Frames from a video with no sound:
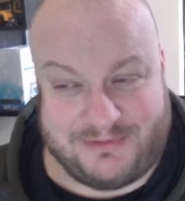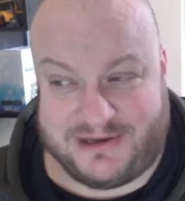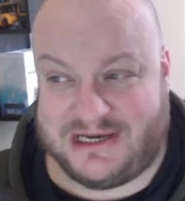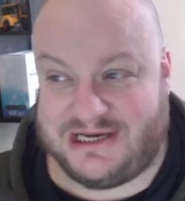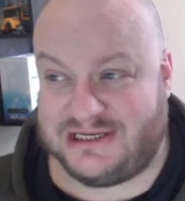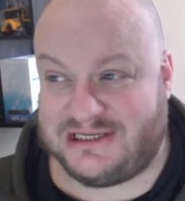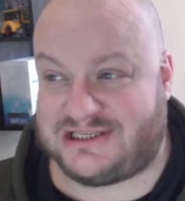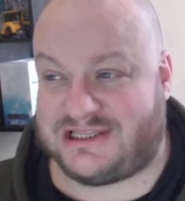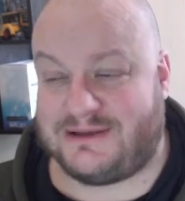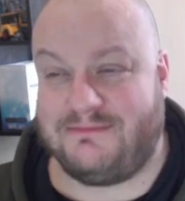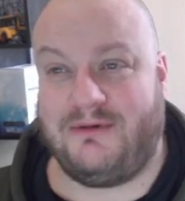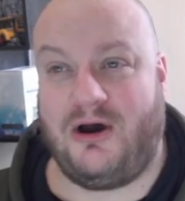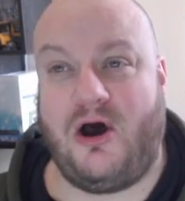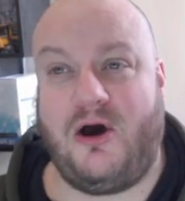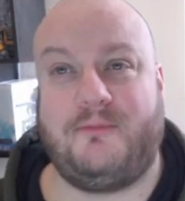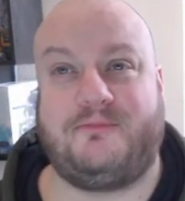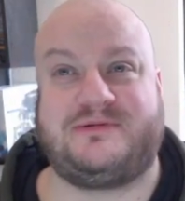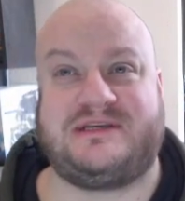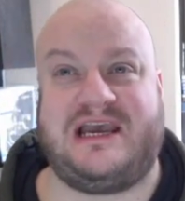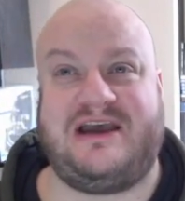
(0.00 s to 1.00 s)
because the
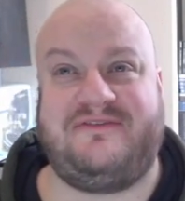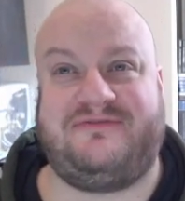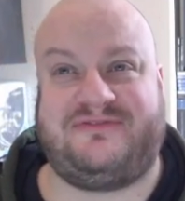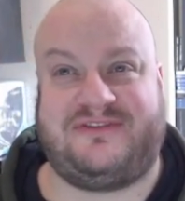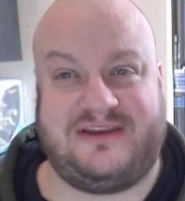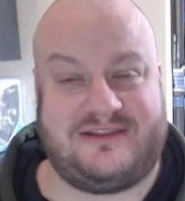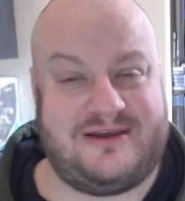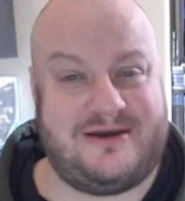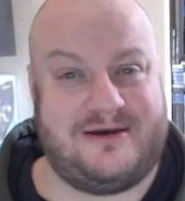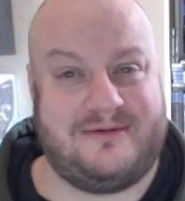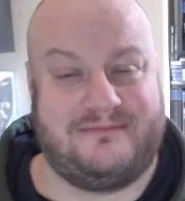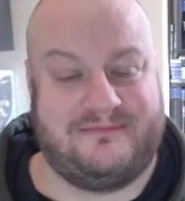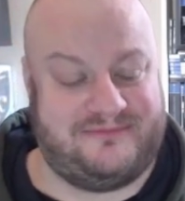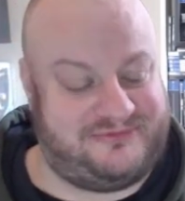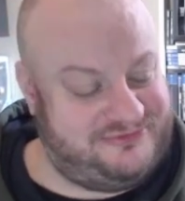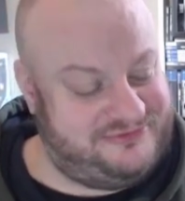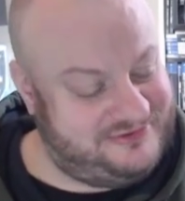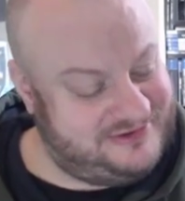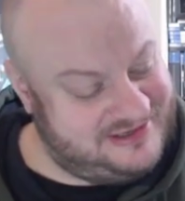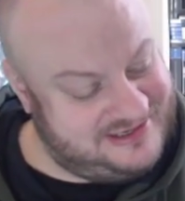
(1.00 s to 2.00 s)
mob's after
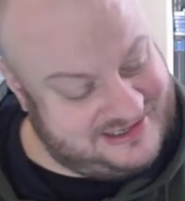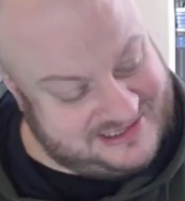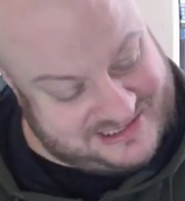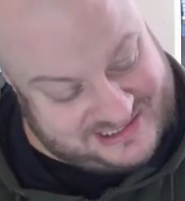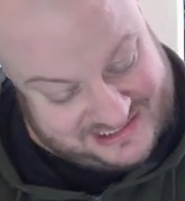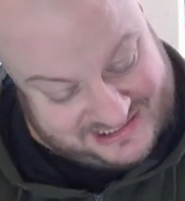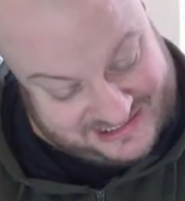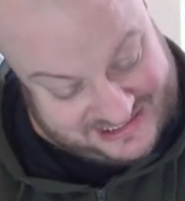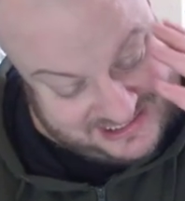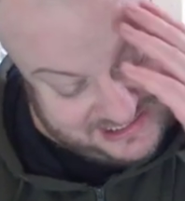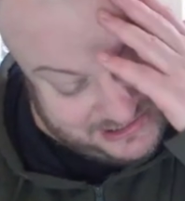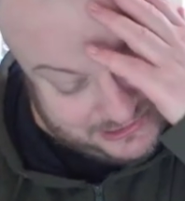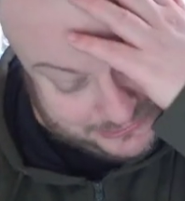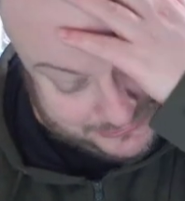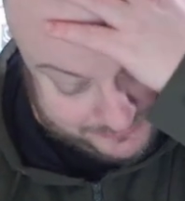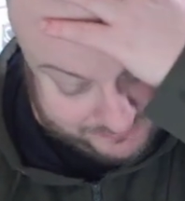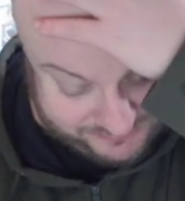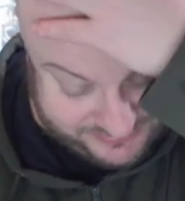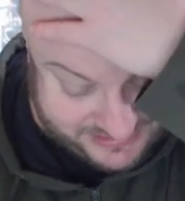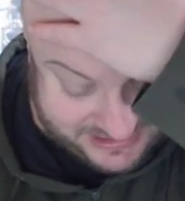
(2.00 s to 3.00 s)
them. Fucking
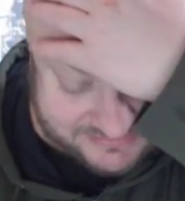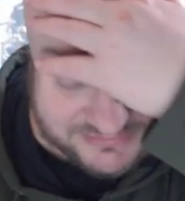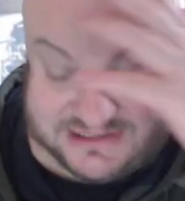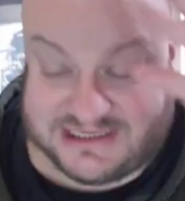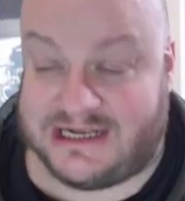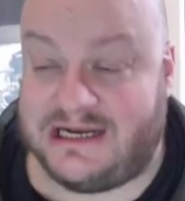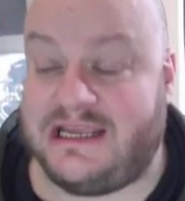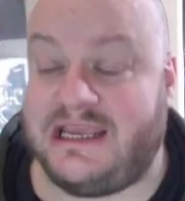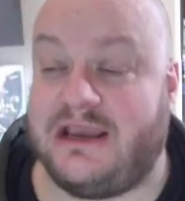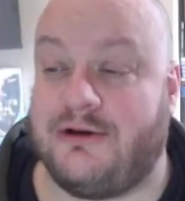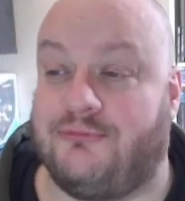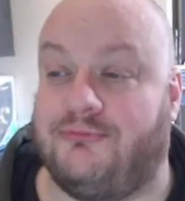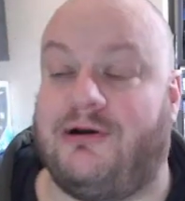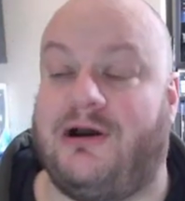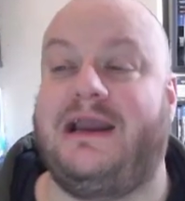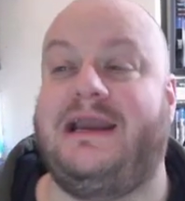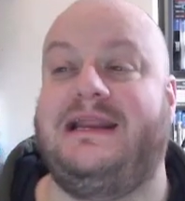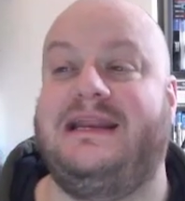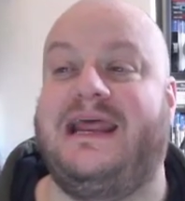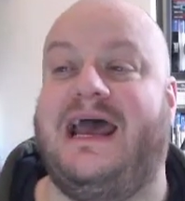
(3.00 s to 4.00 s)
hell! I'm telling you
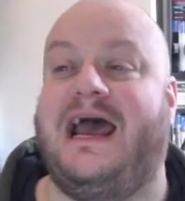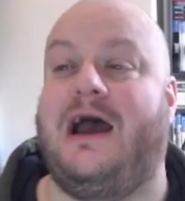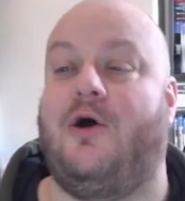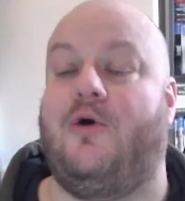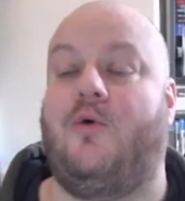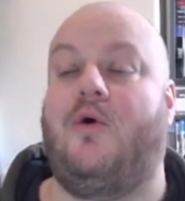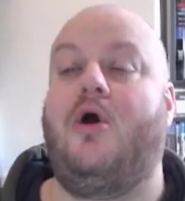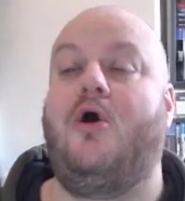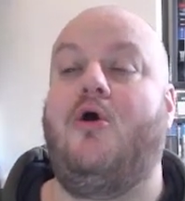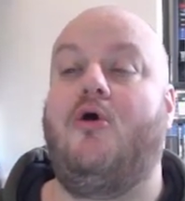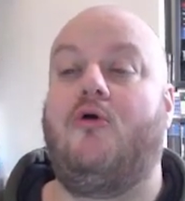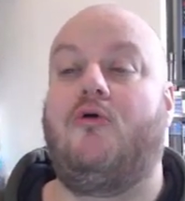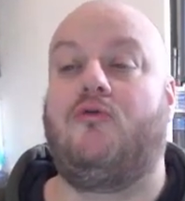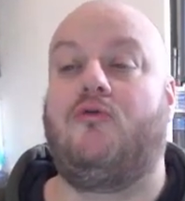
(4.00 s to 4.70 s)
right now,